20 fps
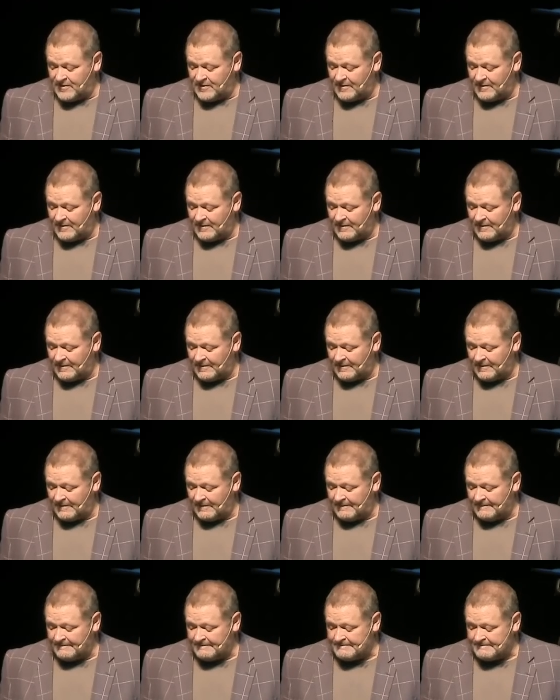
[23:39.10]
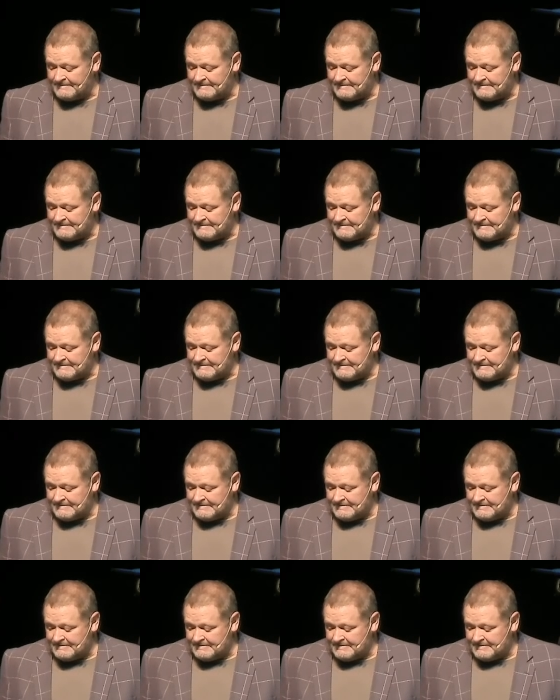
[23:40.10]

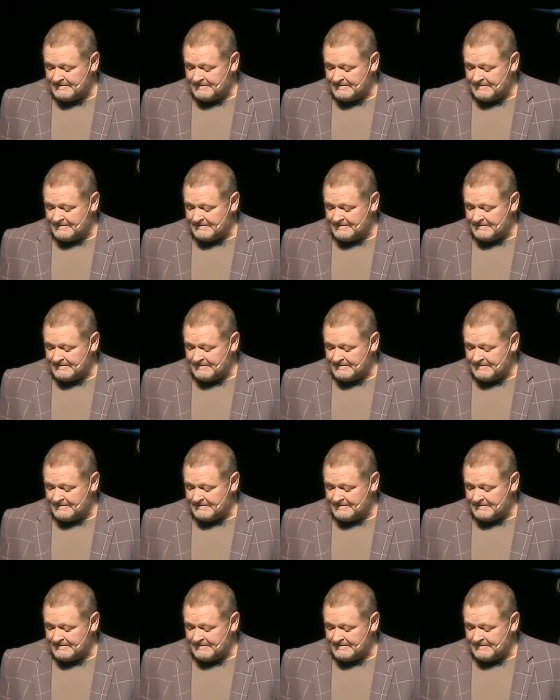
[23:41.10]
[no speech]